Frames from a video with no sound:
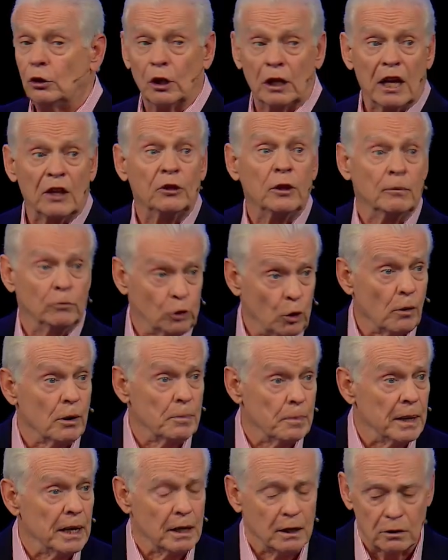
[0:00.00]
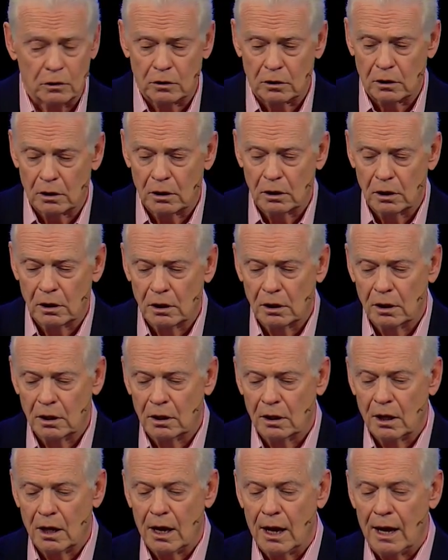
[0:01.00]
to get them to repent.
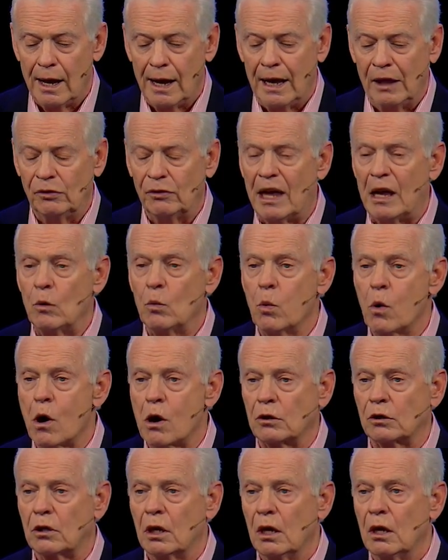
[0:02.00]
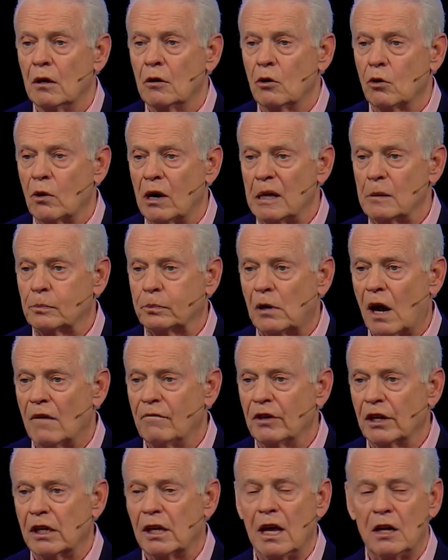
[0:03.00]
And they worked great
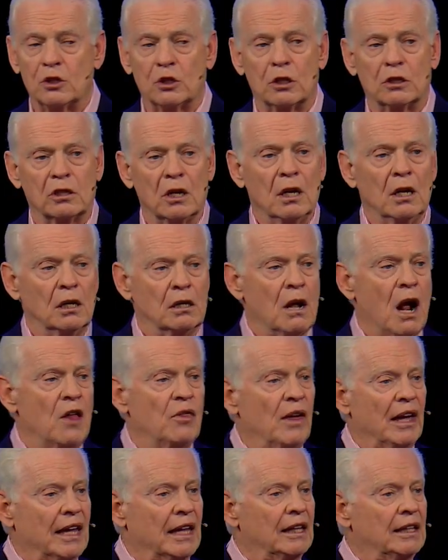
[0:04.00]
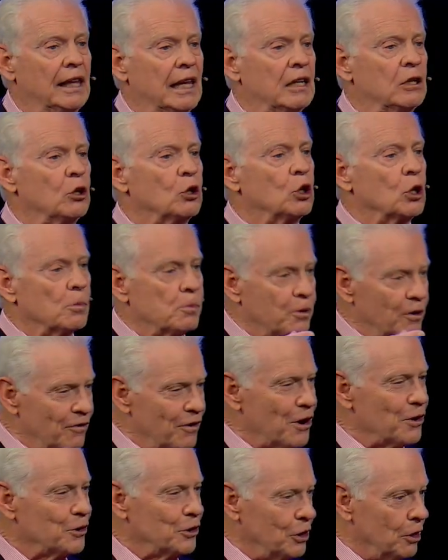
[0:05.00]
provocations. God, they continued to
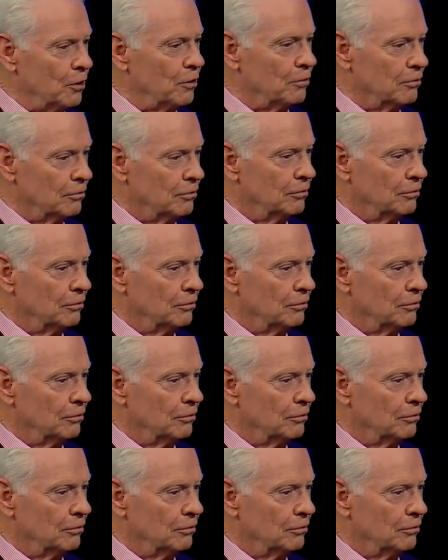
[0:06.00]
provoke you.